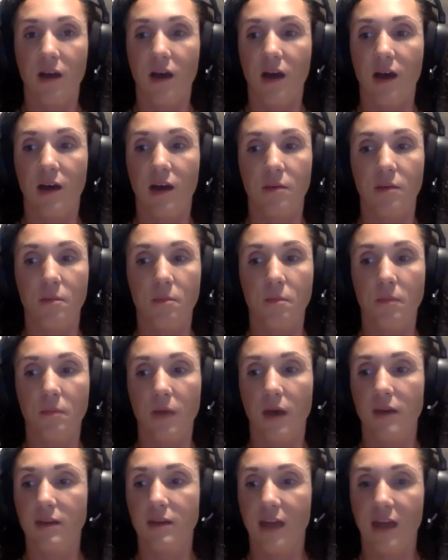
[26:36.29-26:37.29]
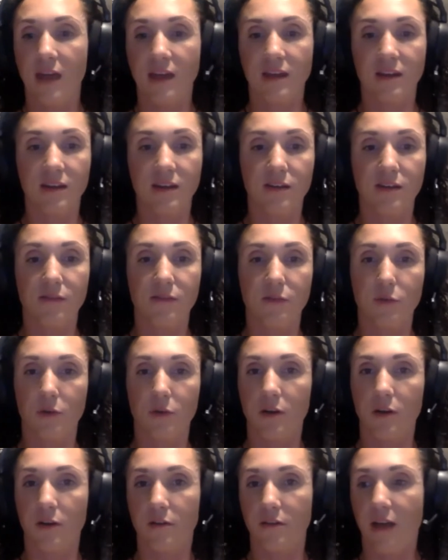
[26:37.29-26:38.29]
a negative
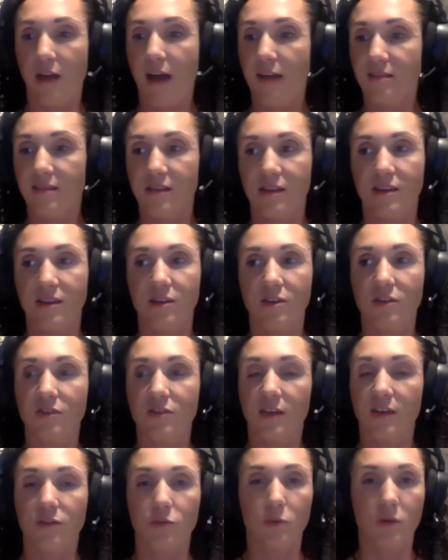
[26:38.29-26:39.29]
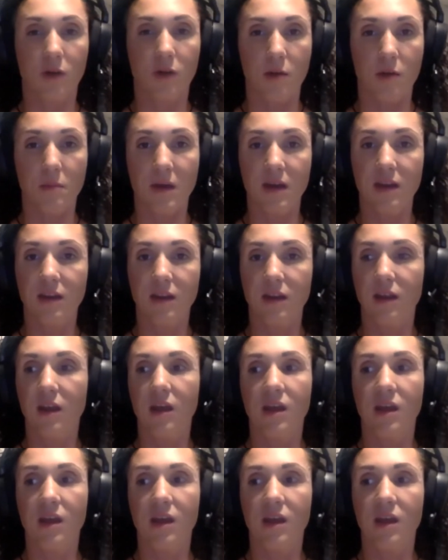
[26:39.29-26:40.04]
or harassing or sexual comment